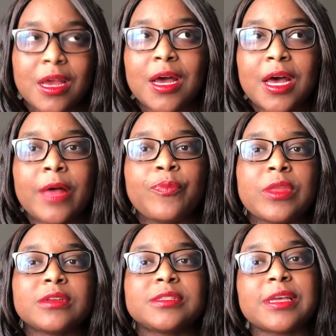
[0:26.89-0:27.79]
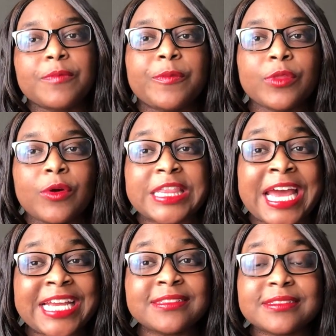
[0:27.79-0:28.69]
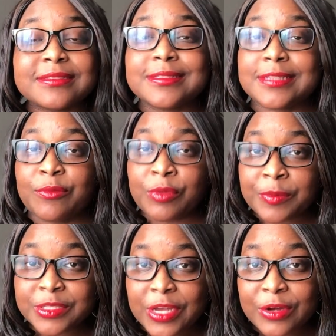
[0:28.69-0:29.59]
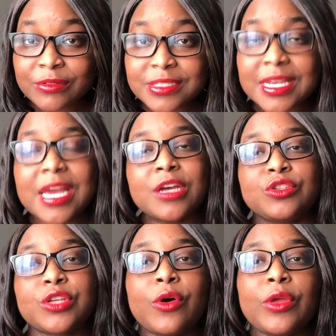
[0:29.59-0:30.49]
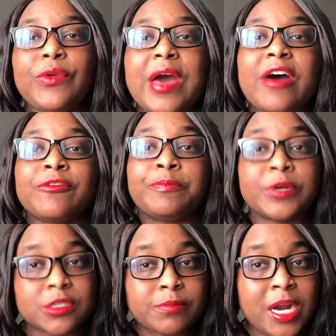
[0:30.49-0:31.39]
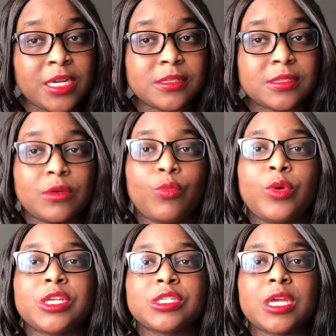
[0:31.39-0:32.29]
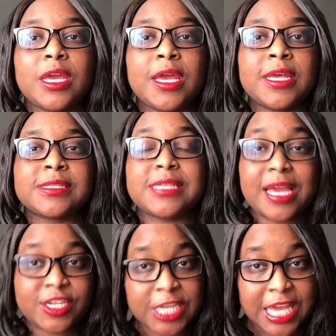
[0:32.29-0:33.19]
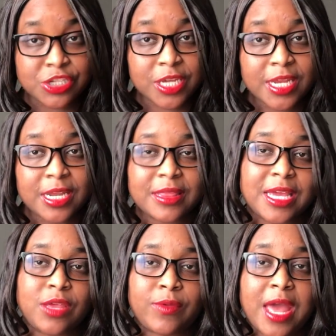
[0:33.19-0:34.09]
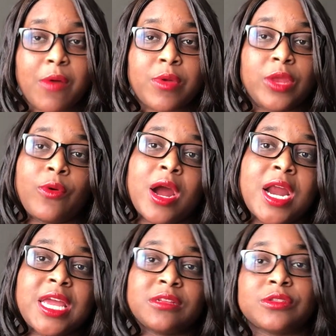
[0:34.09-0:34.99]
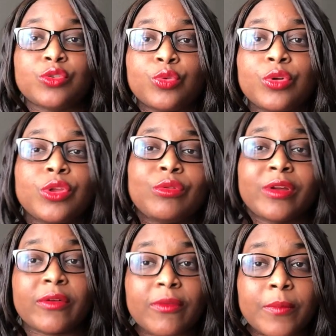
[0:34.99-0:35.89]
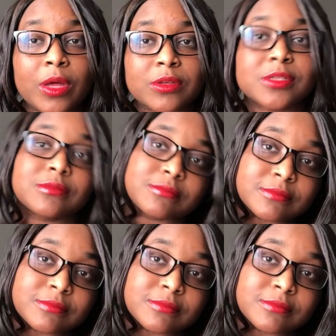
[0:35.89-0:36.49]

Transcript: Um, some people know what that is, some people don't. So you have book smarts, which is the education that you get when you are in school, you learn it from books.